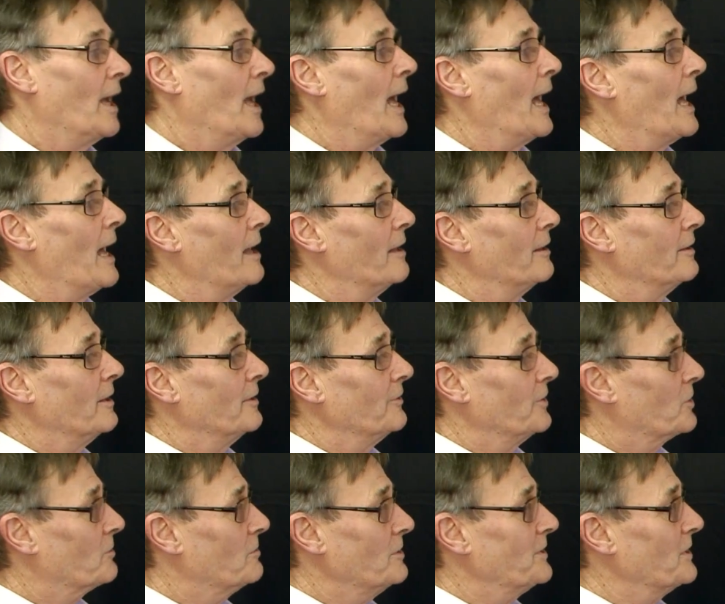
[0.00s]
The
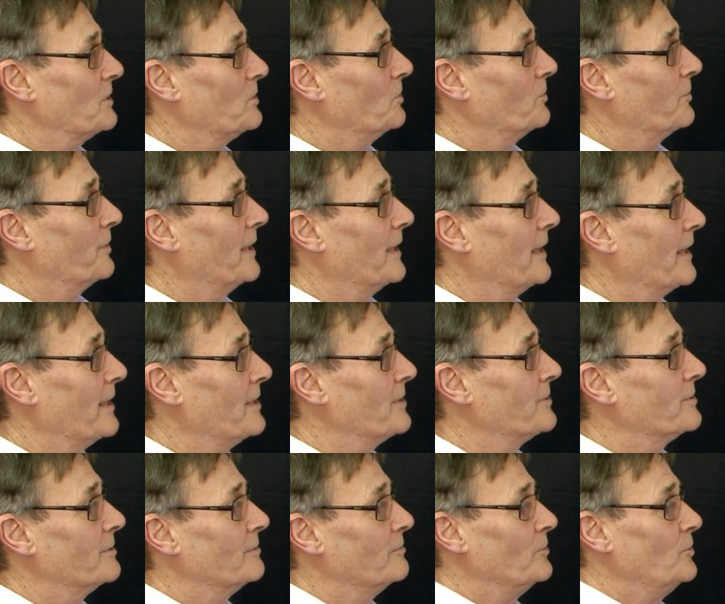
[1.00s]
critical thing
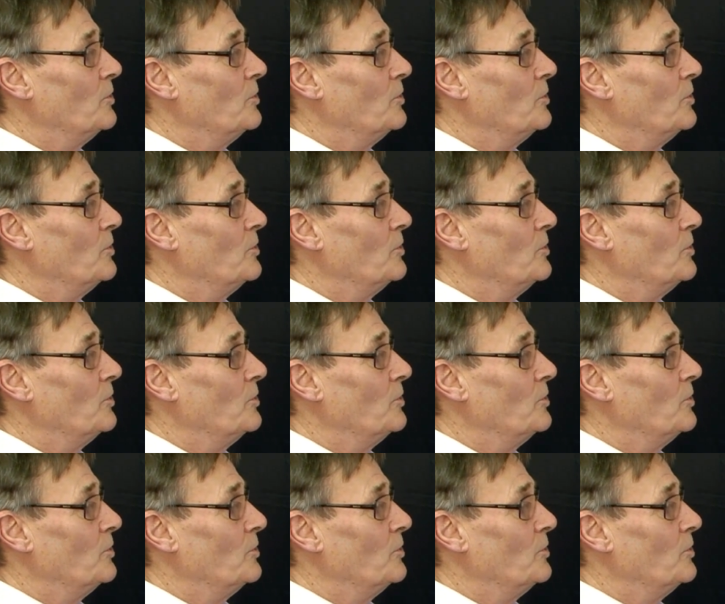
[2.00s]
is